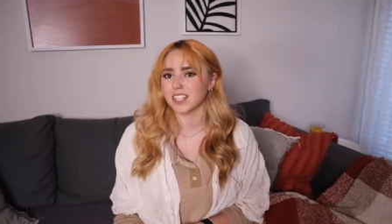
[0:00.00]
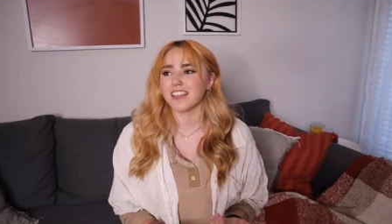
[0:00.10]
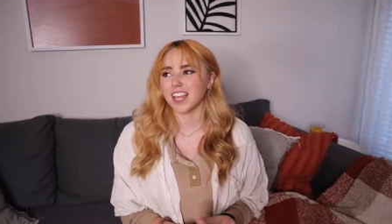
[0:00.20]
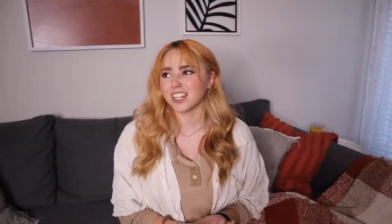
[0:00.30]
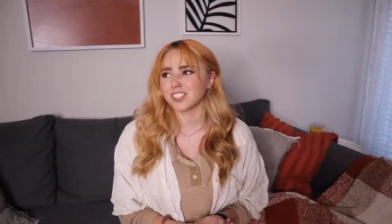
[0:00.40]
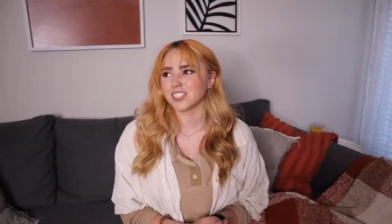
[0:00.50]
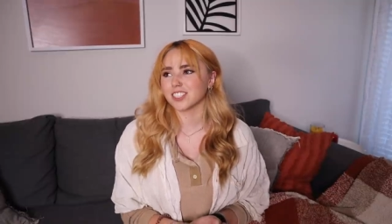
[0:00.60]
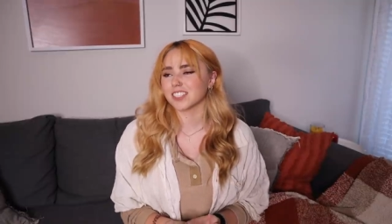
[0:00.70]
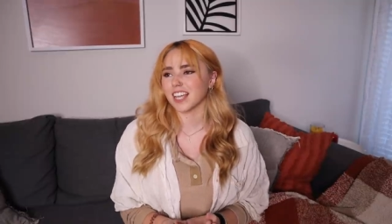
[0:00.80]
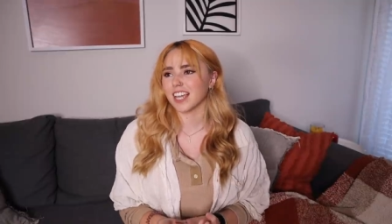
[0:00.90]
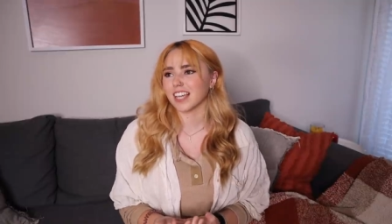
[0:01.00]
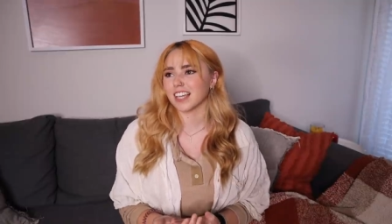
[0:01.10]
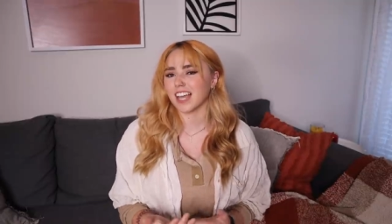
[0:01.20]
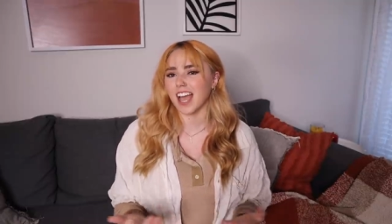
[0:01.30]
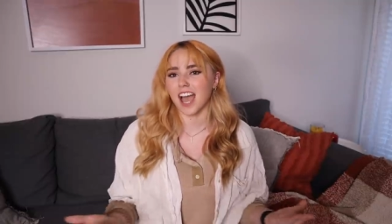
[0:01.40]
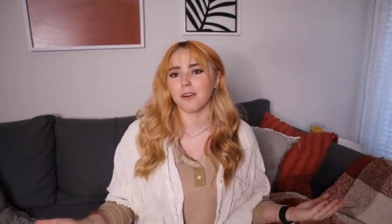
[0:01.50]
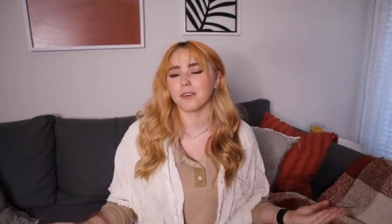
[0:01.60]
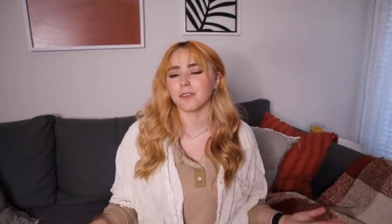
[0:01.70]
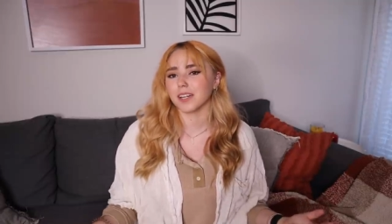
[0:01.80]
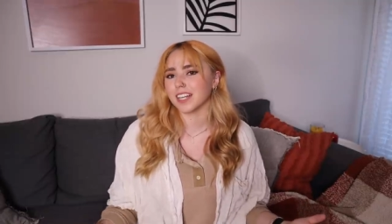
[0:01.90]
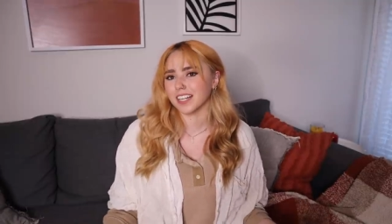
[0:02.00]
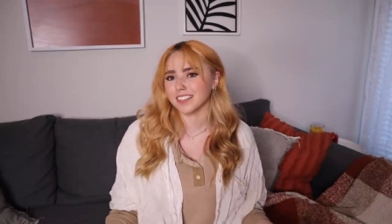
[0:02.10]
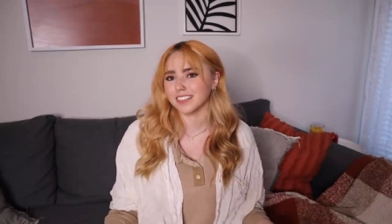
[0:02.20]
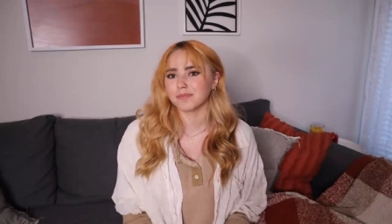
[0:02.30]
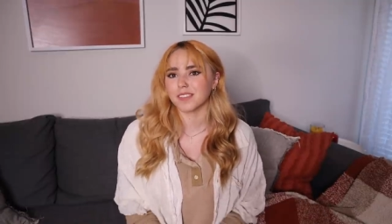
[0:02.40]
and that's just just like how it is.